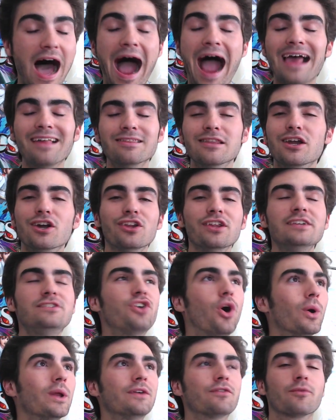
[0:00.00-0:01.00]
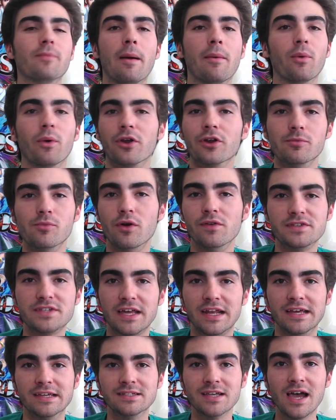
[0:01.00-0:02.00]
I literally don't even remember what her
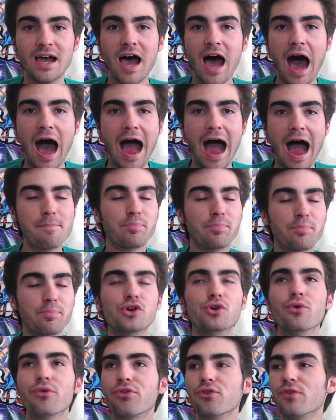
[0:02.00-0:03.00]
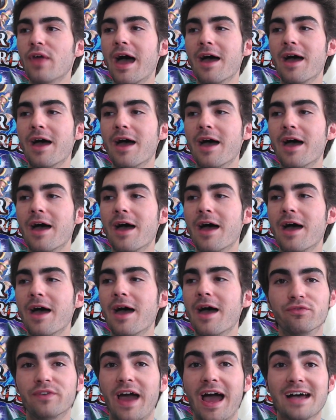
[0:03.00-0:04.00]
moveset is. I blew through that trailer
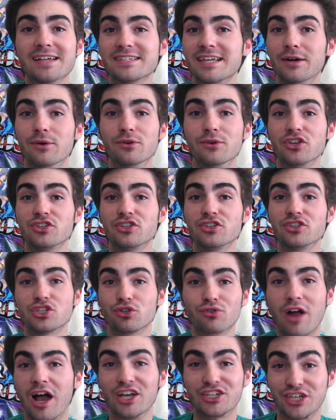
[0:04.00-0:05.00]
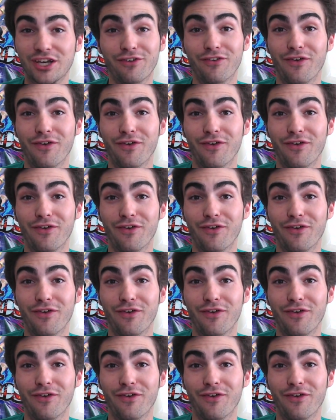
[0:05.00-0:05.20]
so fast. It was just such a rush of